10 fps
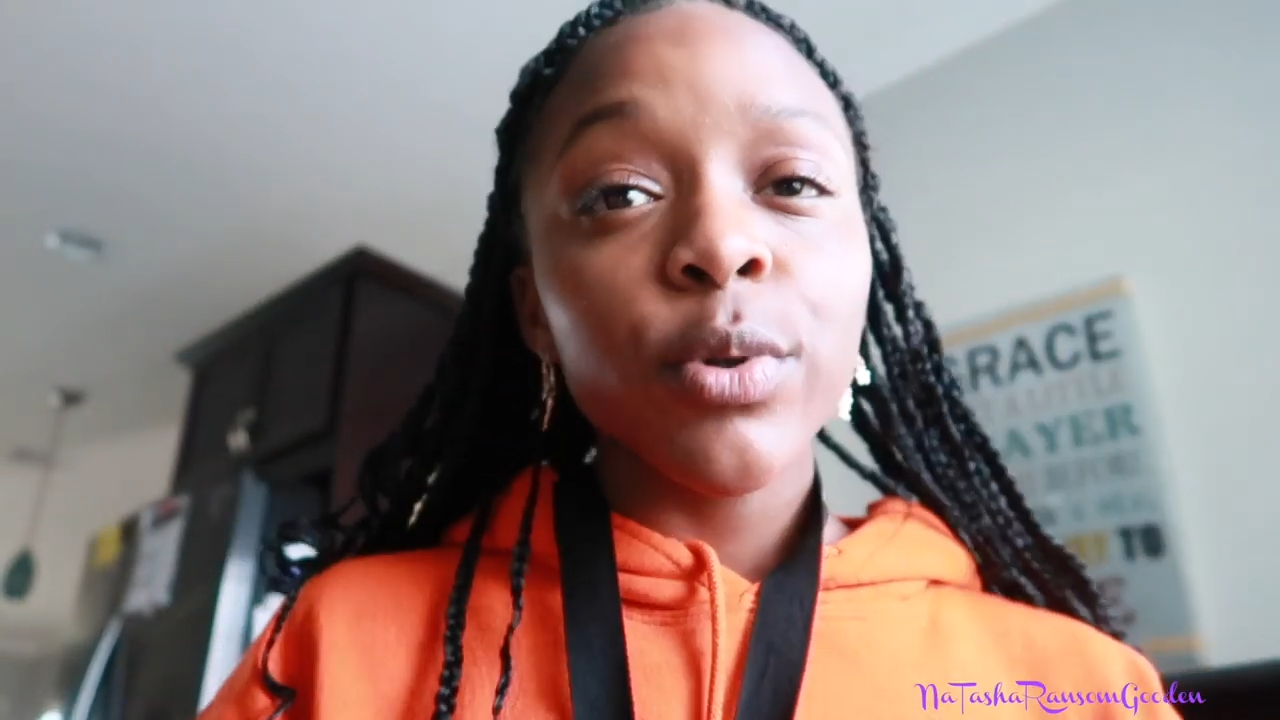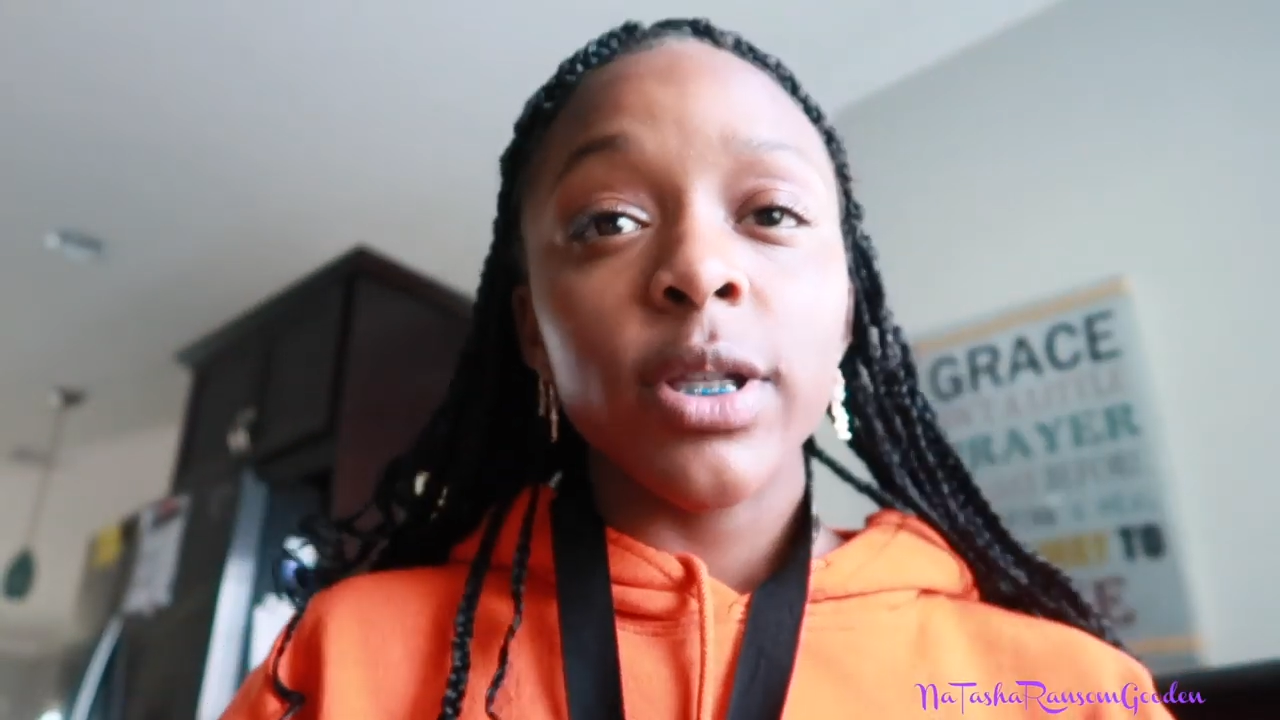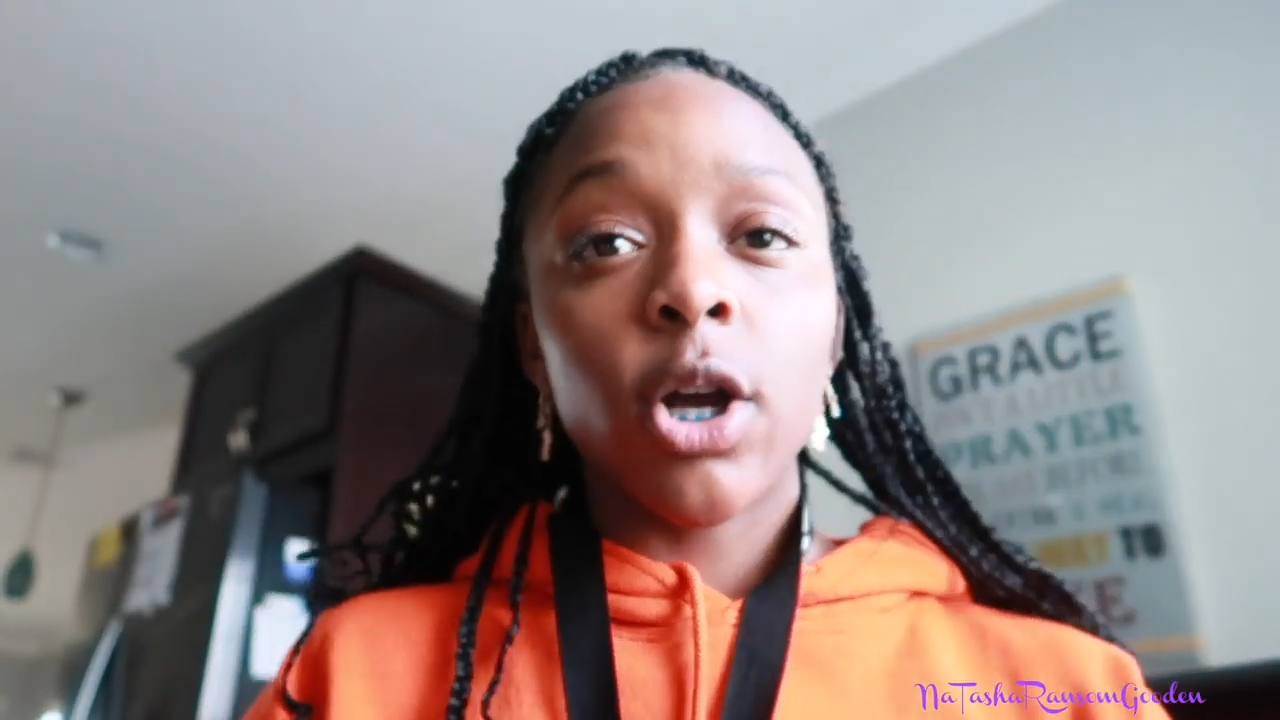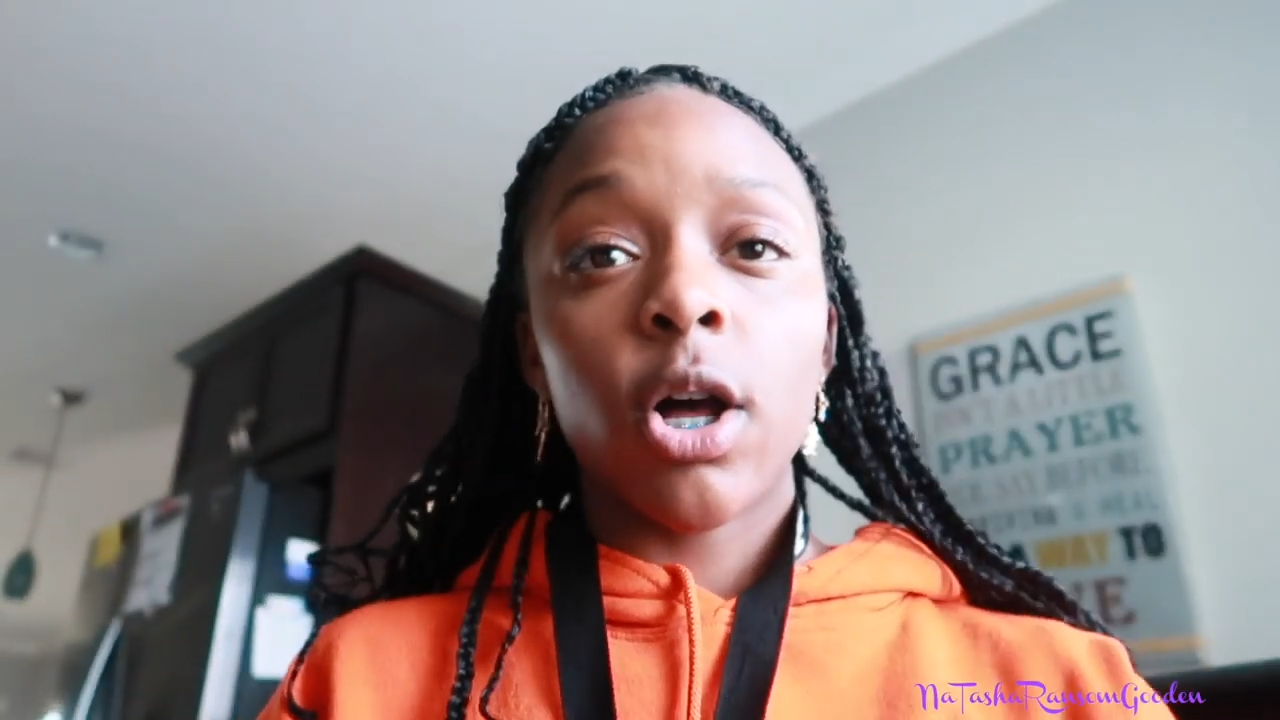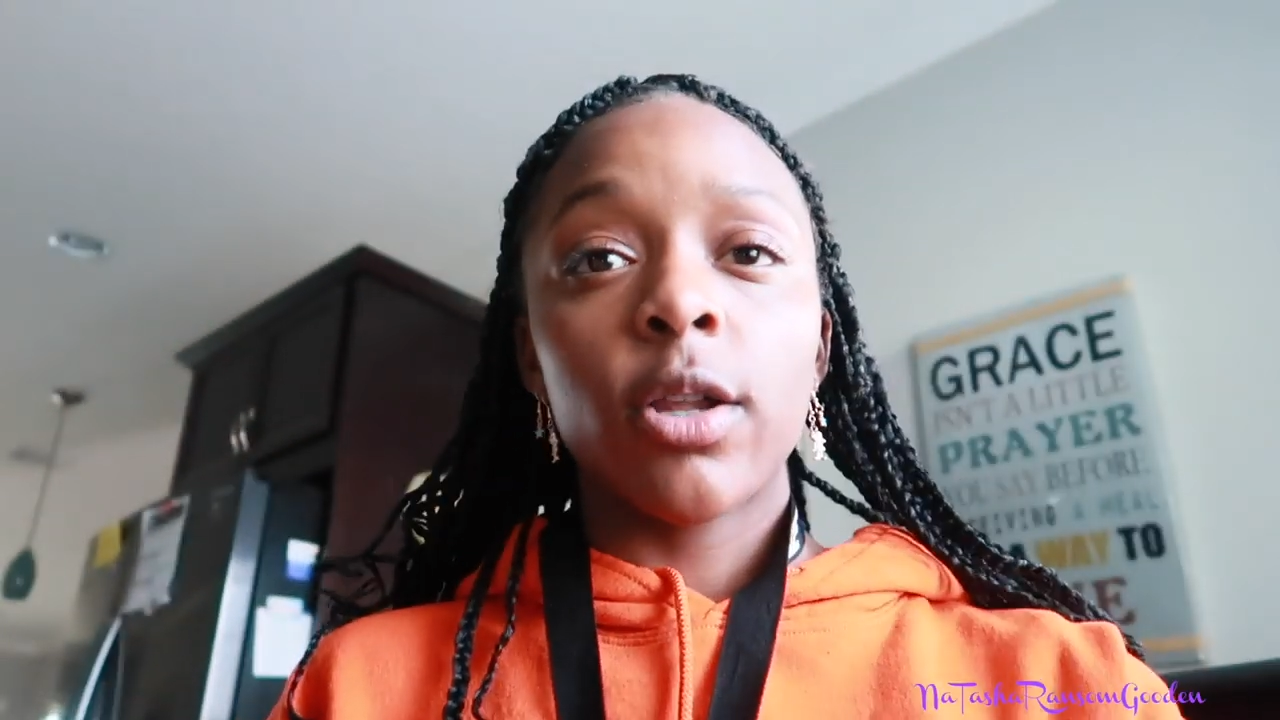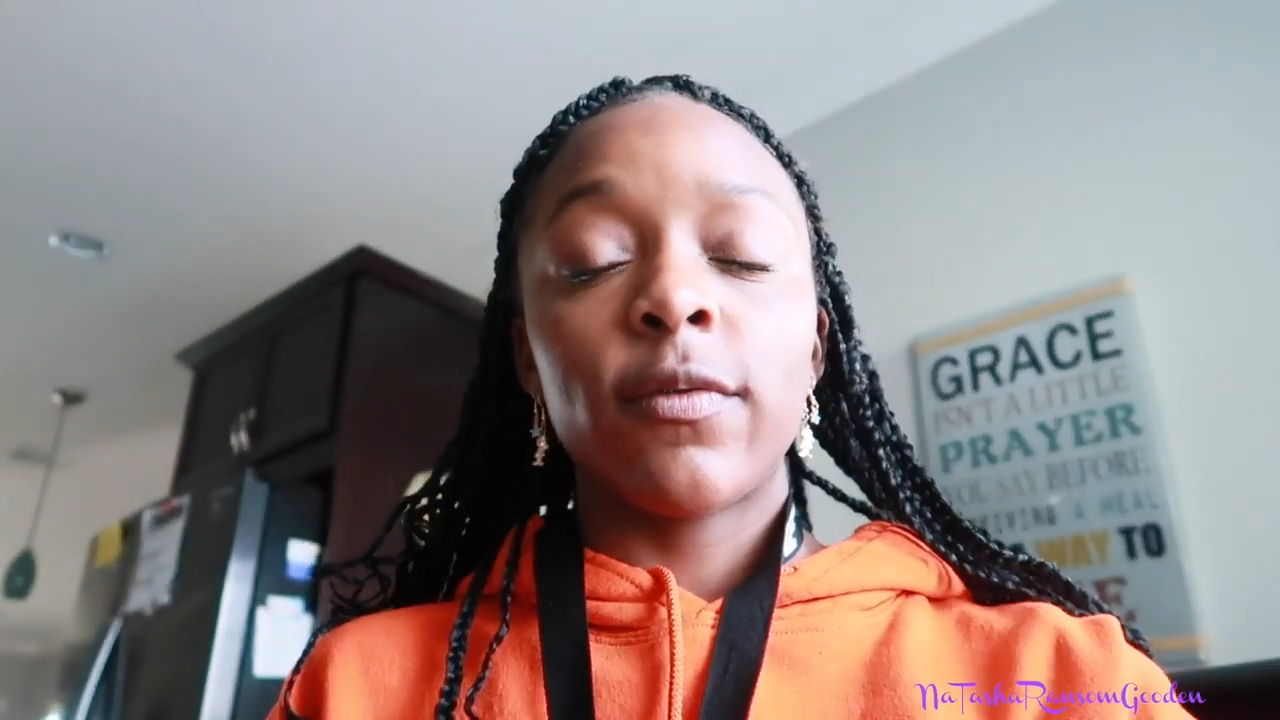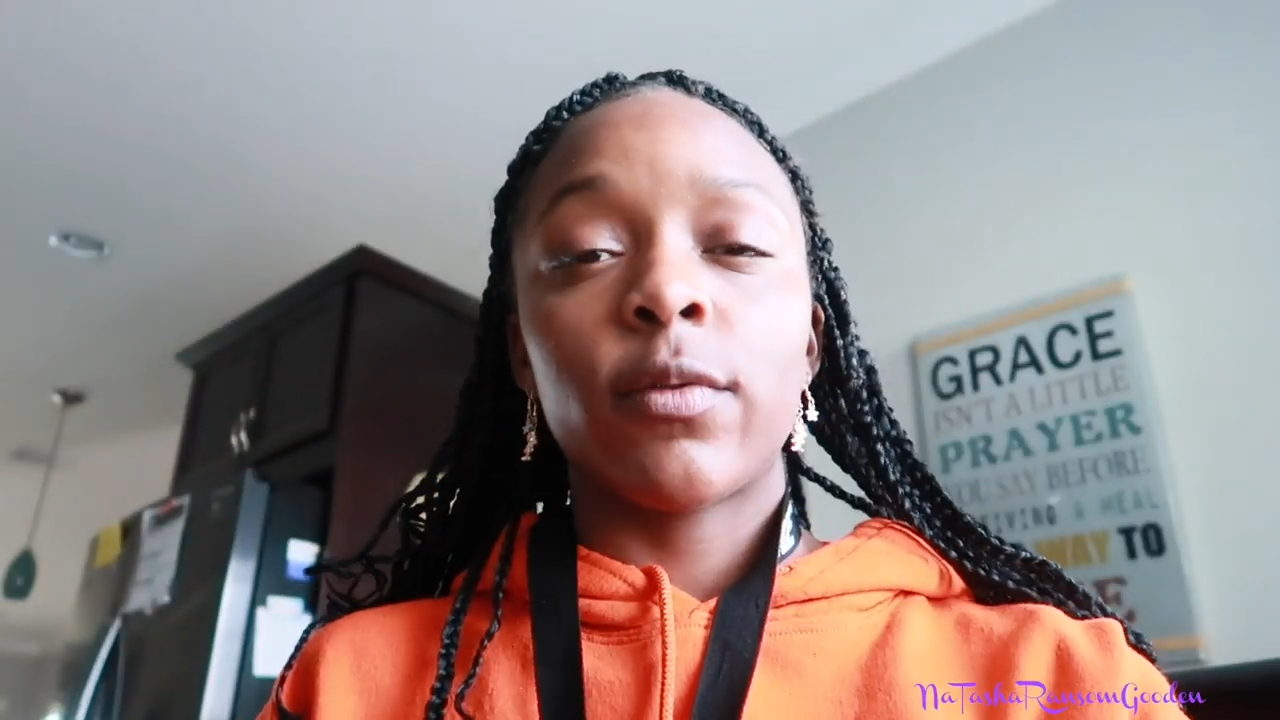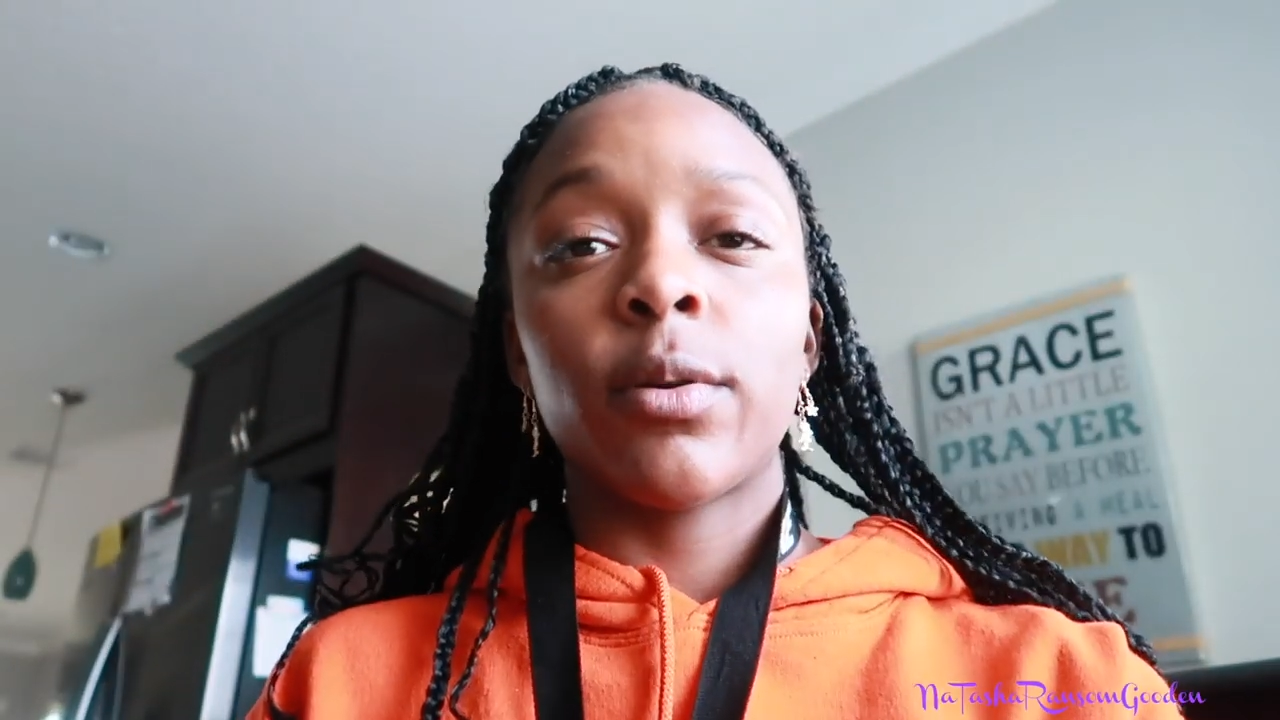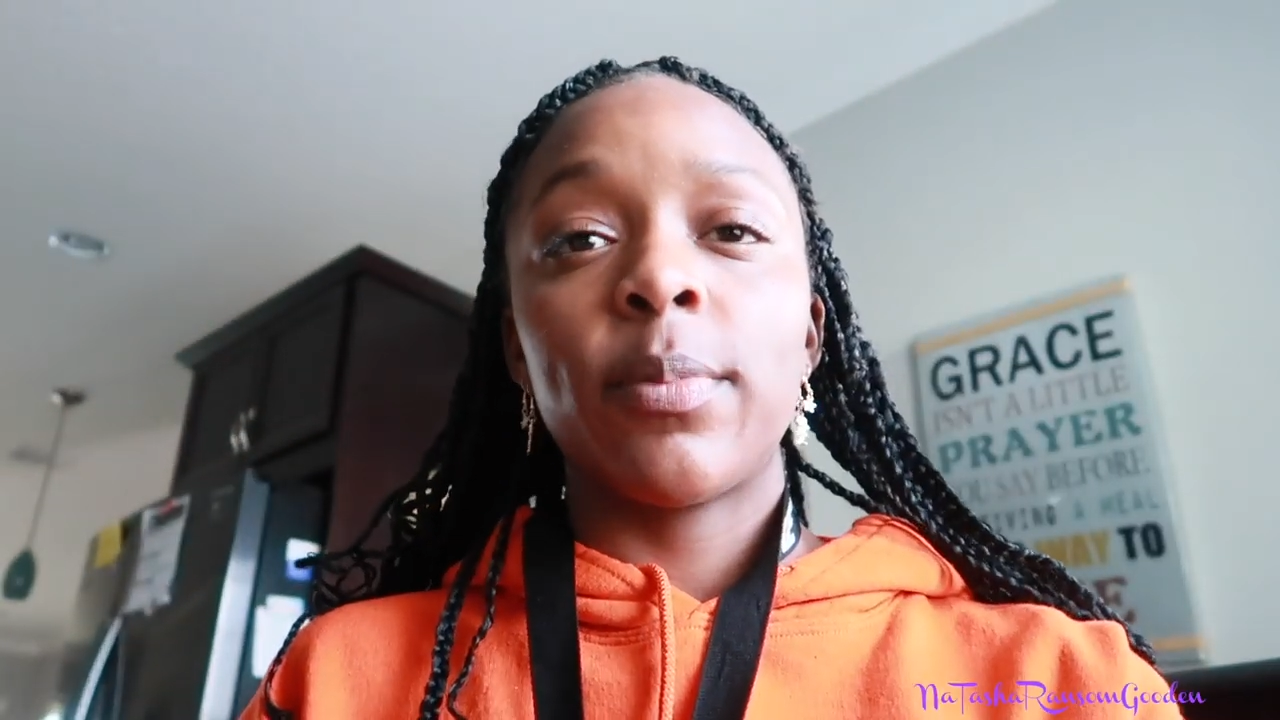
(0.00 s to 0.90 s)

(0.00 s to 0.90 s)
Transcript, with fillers: really called for,